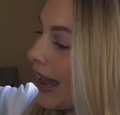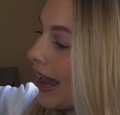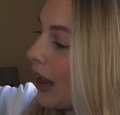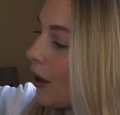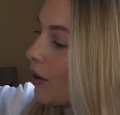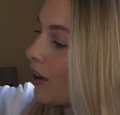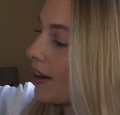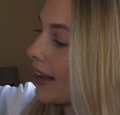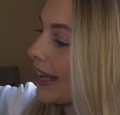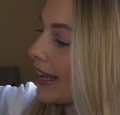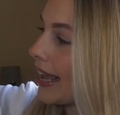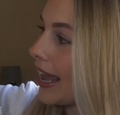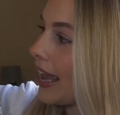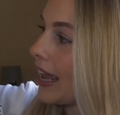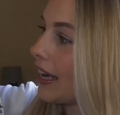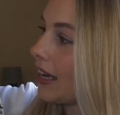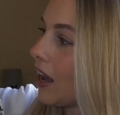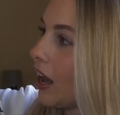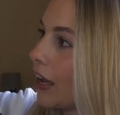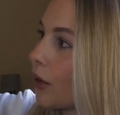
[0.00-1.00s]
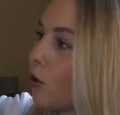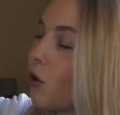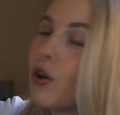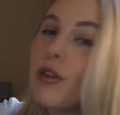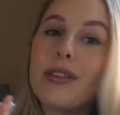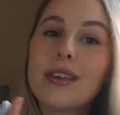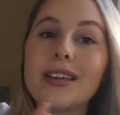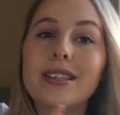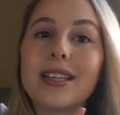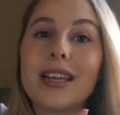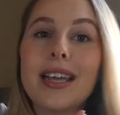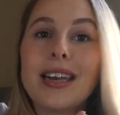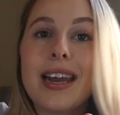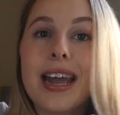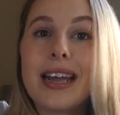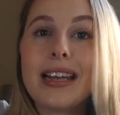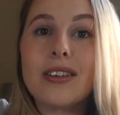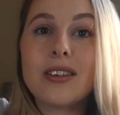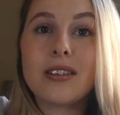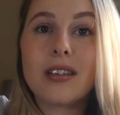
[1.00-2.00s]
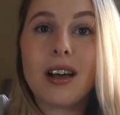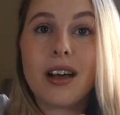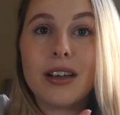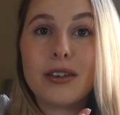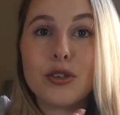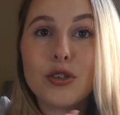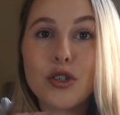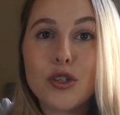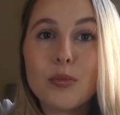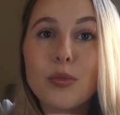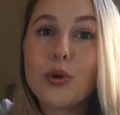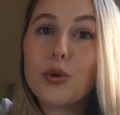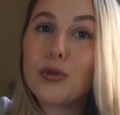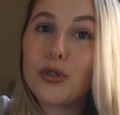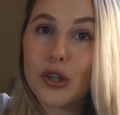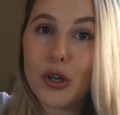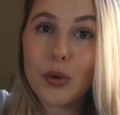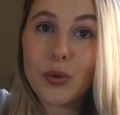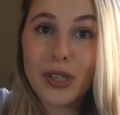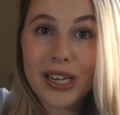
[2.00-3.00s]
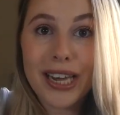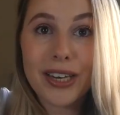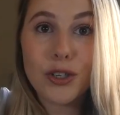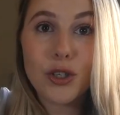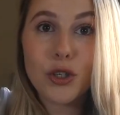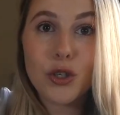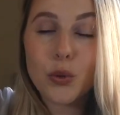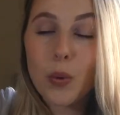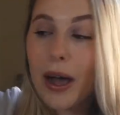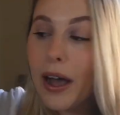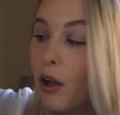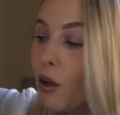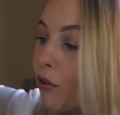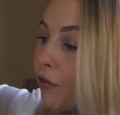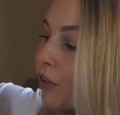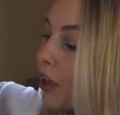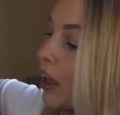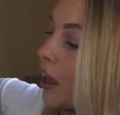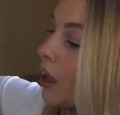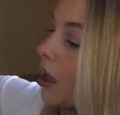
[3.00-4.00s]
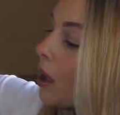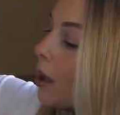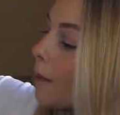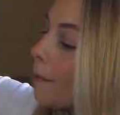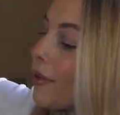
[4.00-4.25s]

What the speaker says: and again, I got this in a size small, so 10 to 12.